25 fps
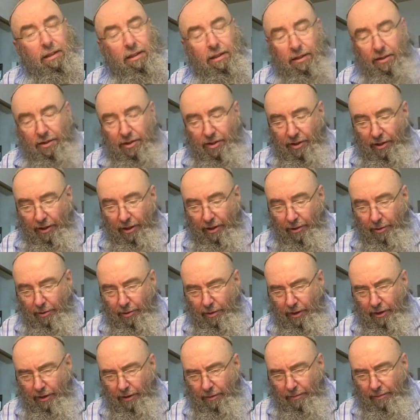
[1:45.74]

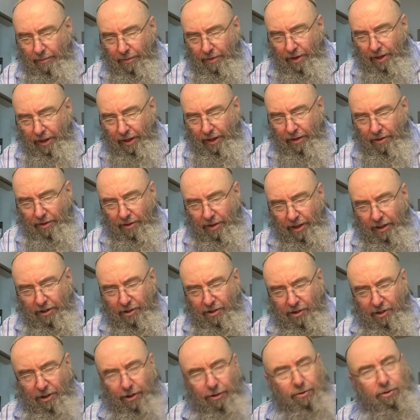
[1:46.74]
So they
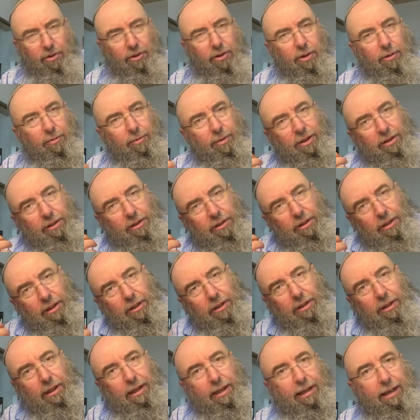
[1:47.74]
soak them and
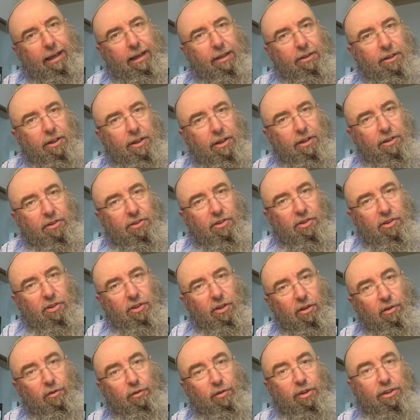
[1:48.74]
they get the husk
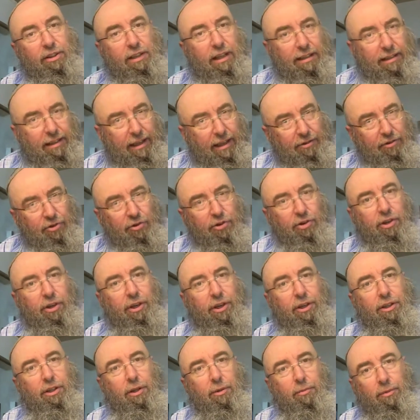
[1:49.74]
off, and then they
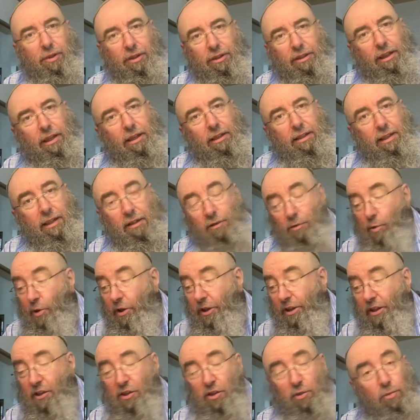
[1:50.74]
dry them, and that's
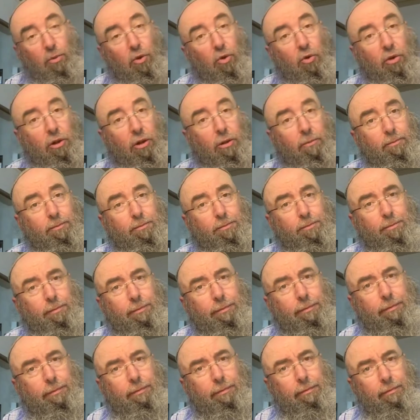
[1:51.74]
why they're smaller
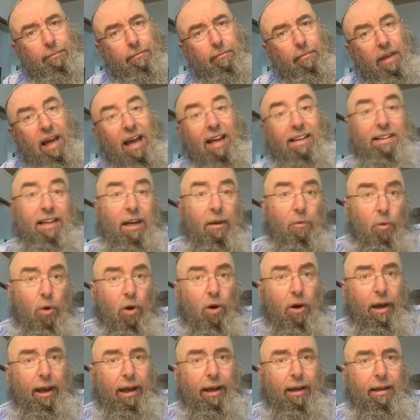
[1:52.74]
and they're
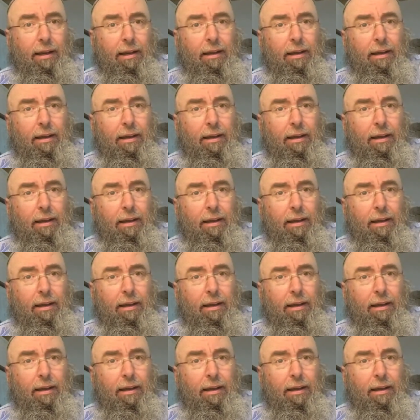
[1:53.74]
white.